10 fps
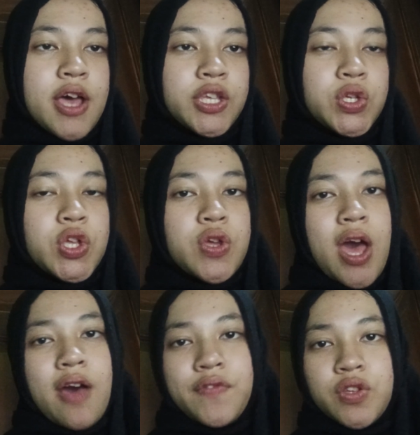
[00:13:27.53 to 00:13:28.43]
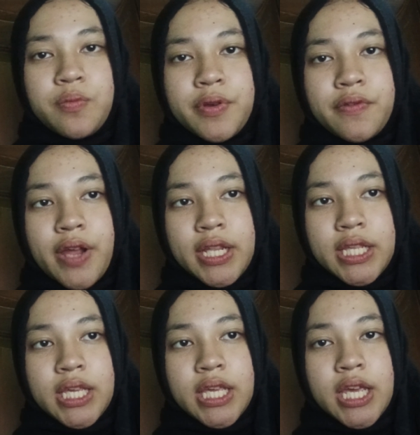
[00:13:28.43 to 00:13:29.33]
So you have to be
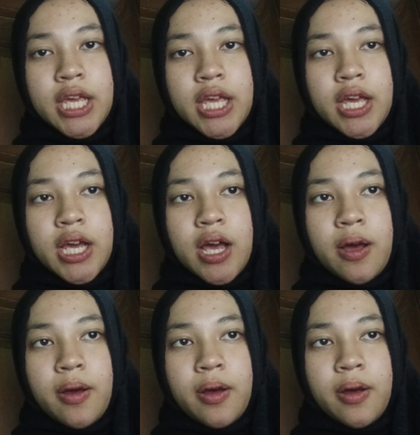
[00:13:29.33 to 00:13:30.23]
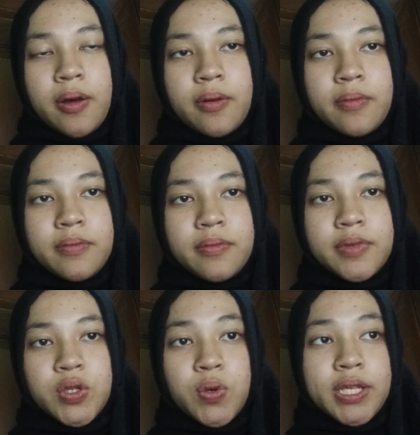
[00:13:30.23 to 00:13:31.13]
ready
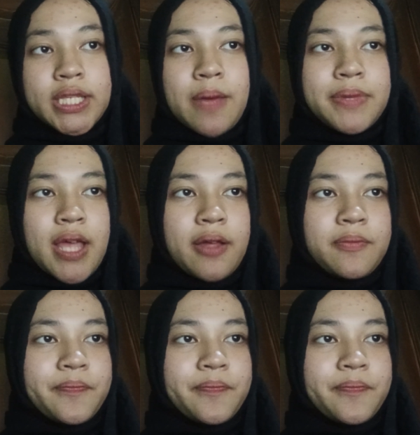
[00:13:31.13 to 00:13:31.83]
to accept that.